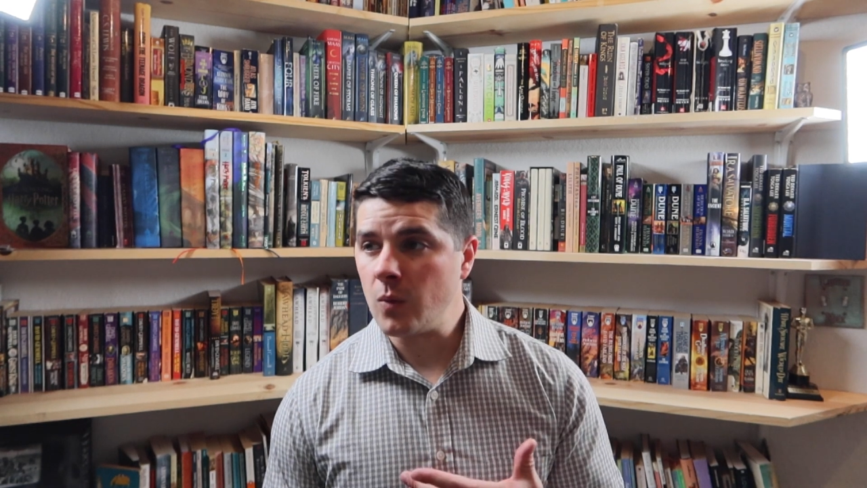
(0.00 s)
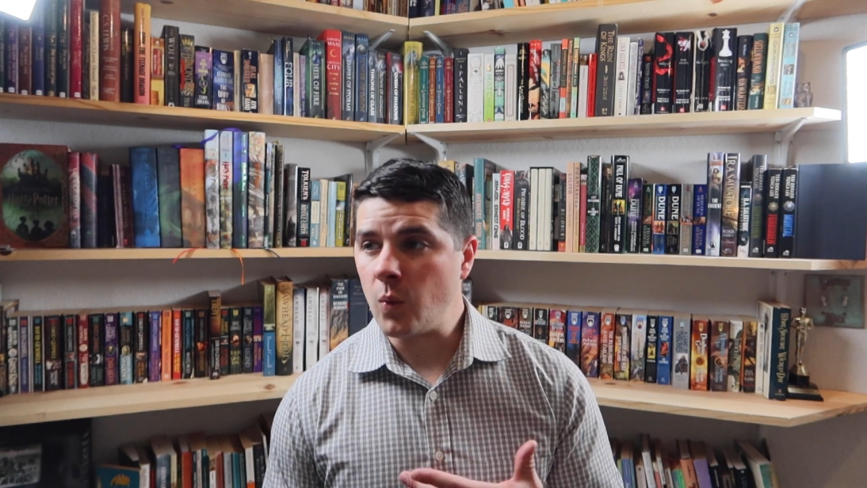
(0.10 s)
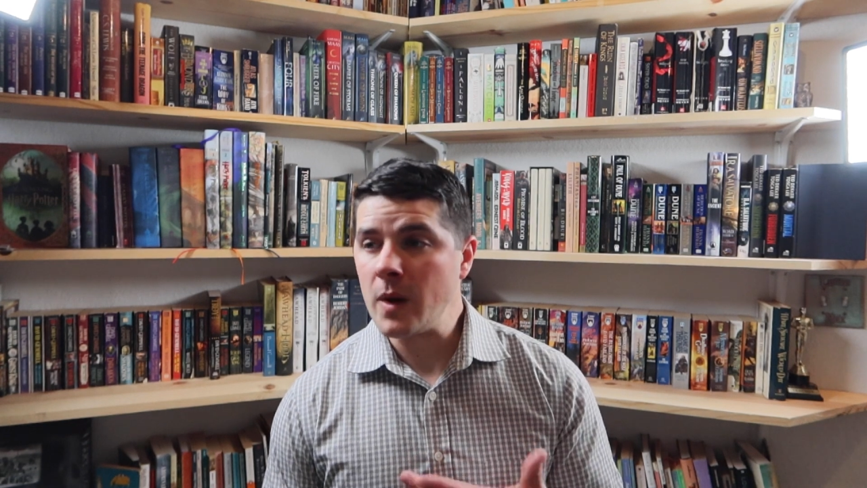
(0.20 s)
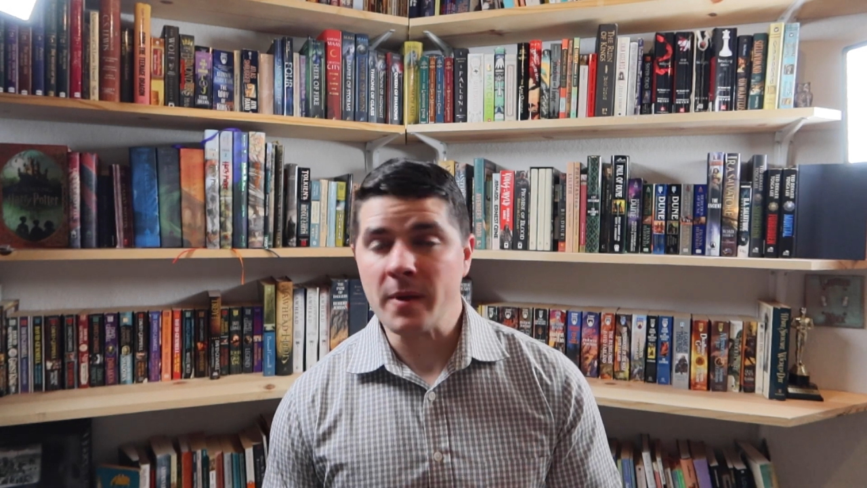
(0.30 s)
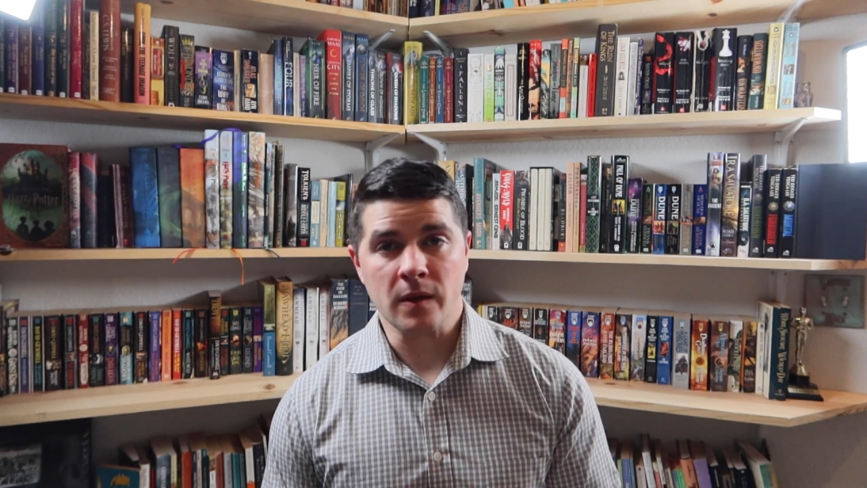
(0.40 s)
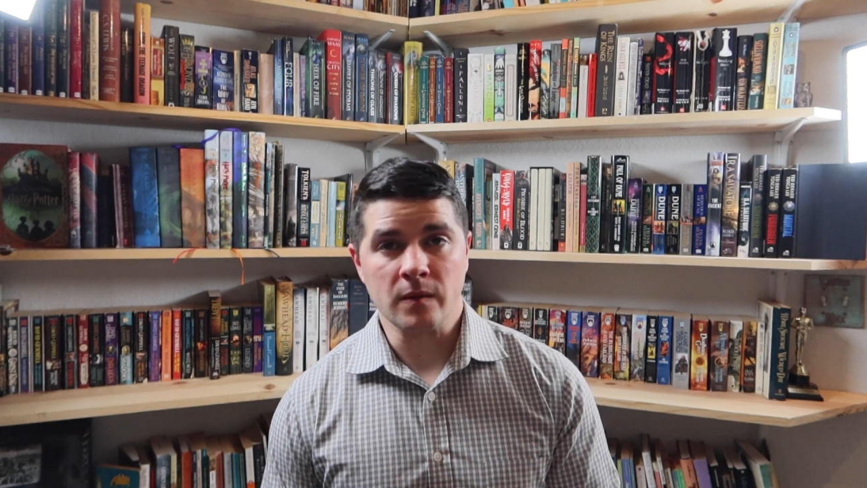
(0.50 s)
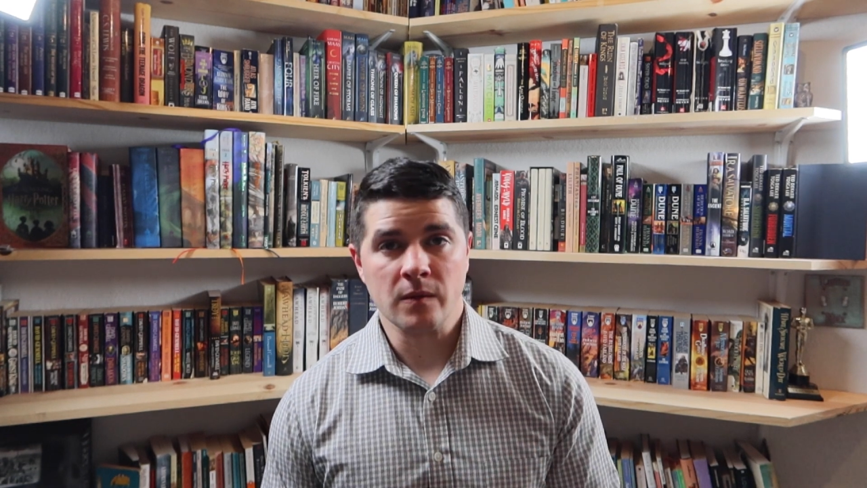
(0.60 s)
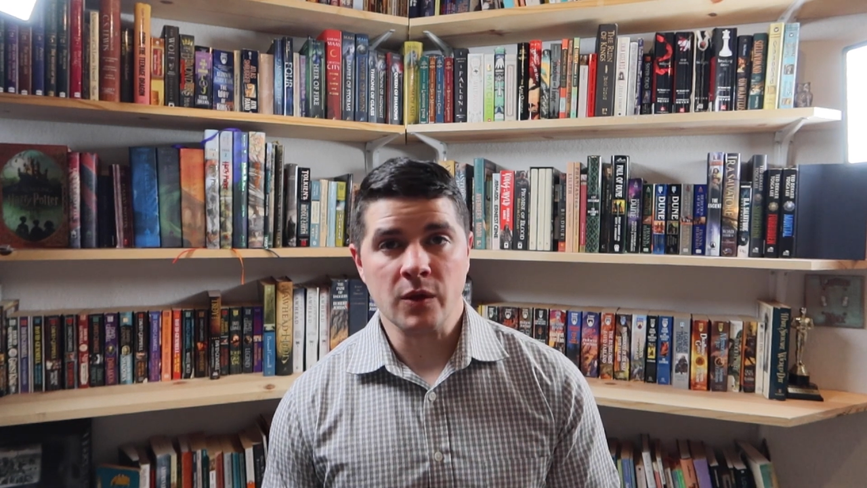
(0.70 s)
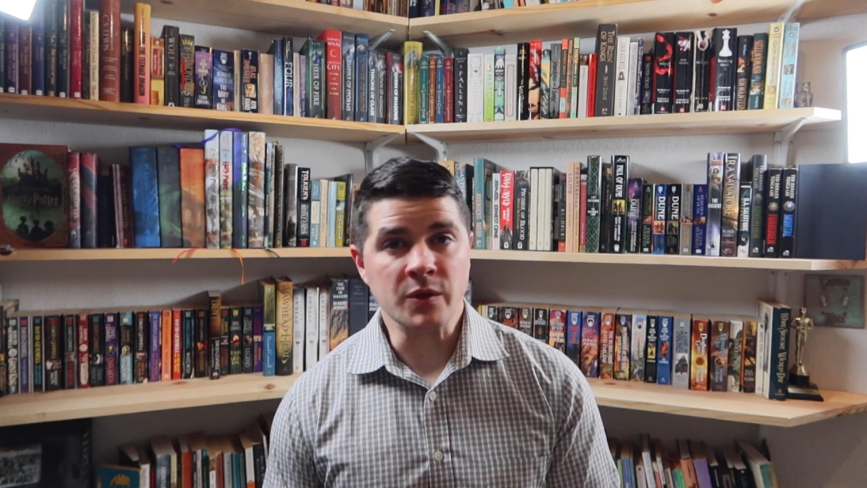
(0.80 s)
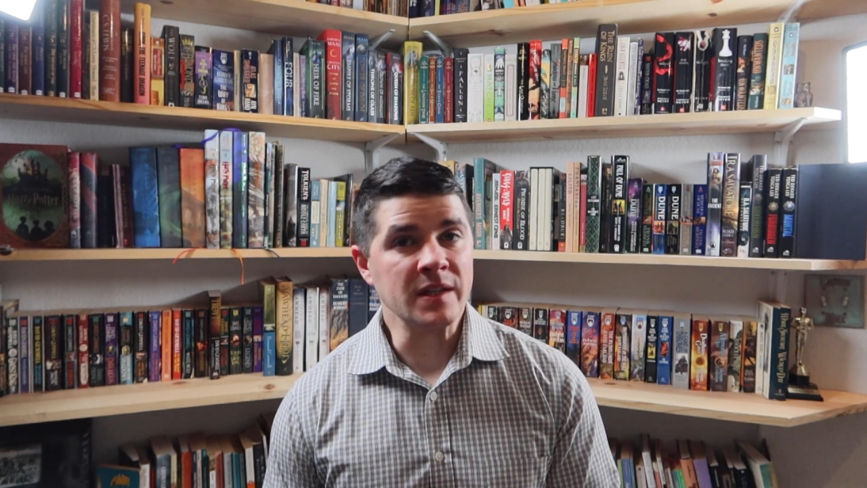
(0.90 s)
women
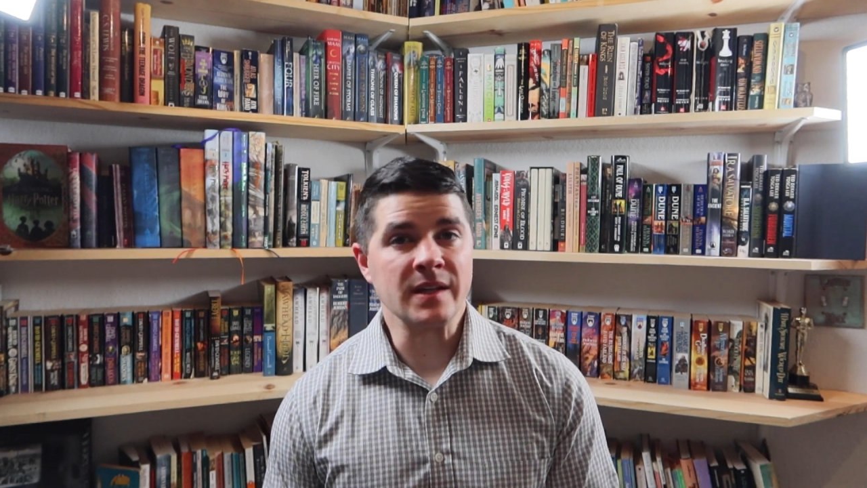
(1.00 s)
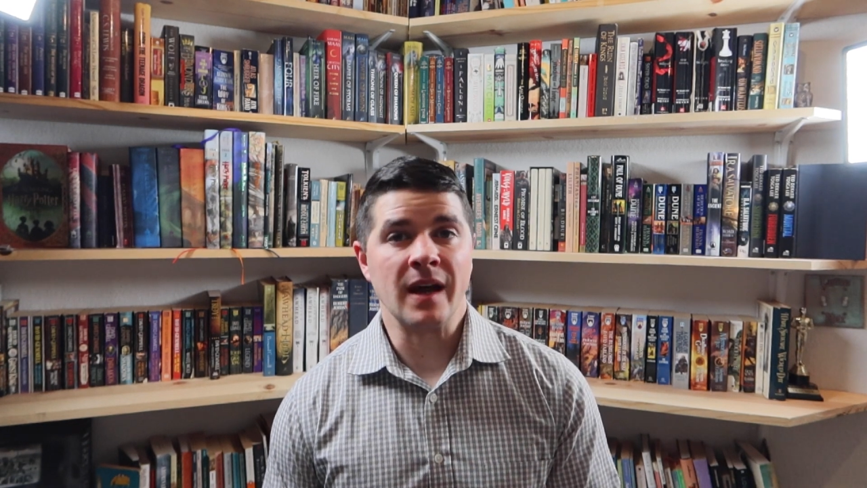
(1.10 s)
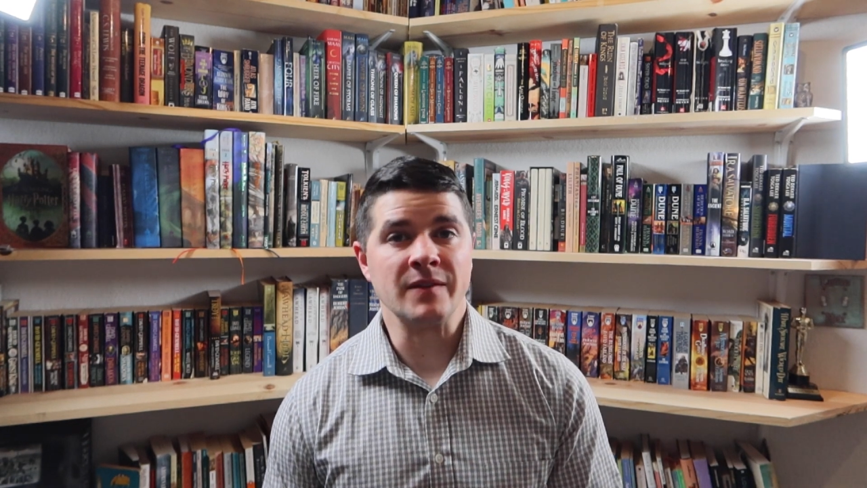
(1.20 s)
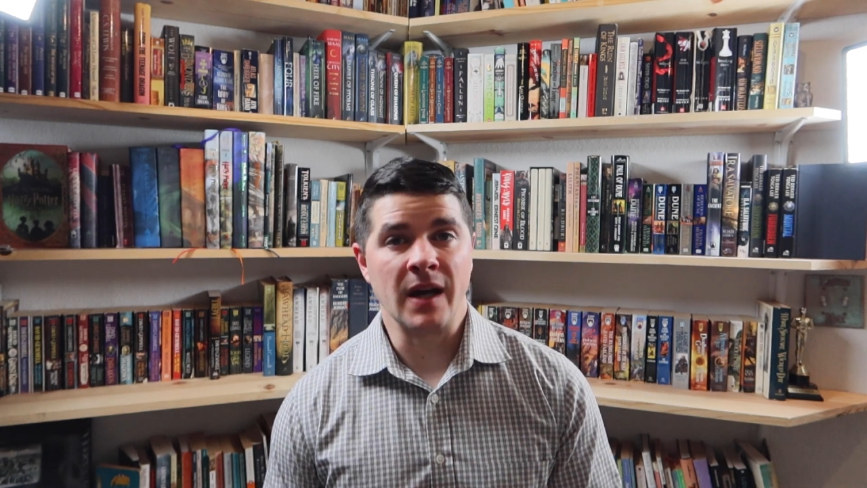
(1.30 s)
who didn't have